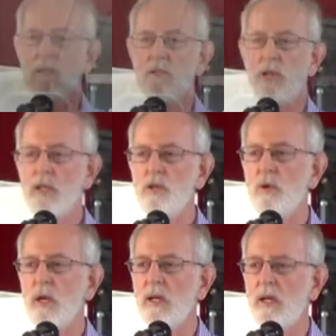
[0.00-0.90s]

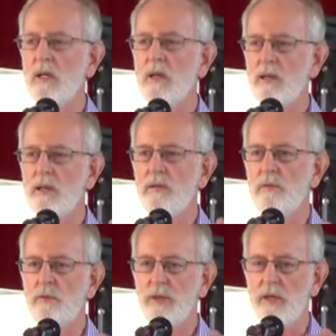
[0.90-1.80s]
continuing in
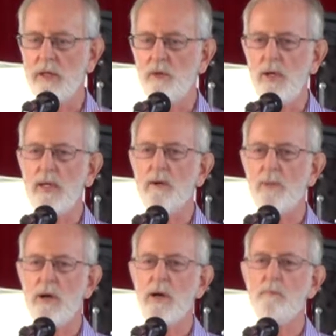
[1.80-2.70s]
the agreed
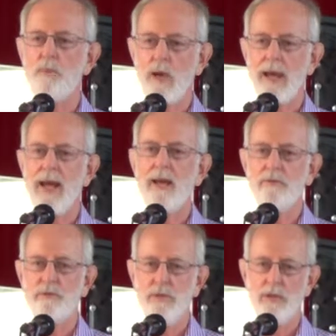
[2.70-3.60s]
upon
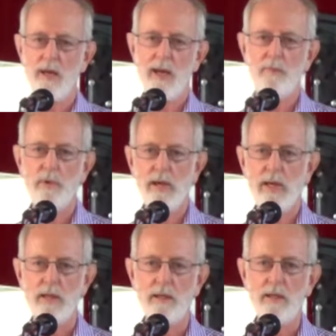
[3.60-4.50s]
plan for the
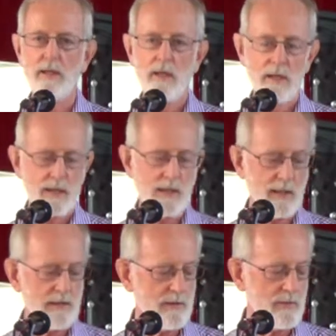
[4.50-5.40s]
campaign
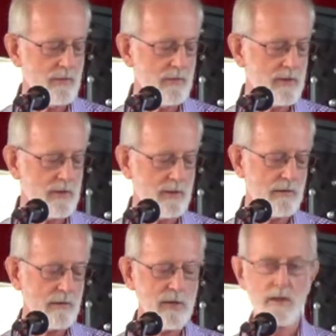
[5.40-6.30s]
to
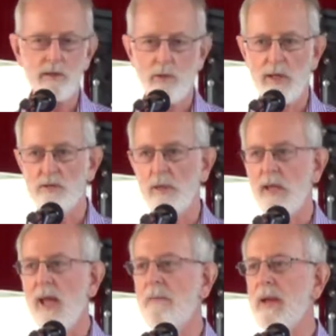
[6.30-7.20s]
win. So
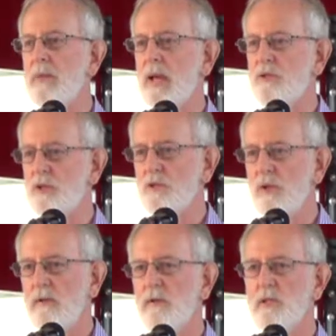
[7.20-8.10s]
the campaign manager is
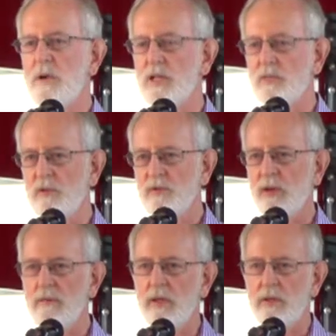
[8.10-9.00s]
really responsible
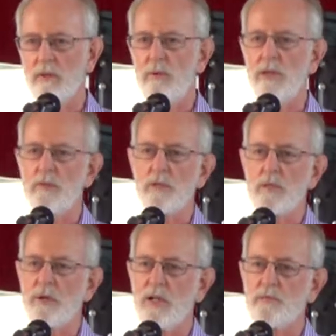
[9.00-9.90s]
for everything. They're
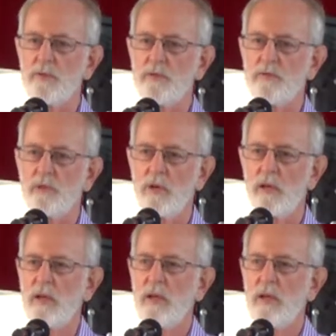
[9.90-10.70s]
responsible for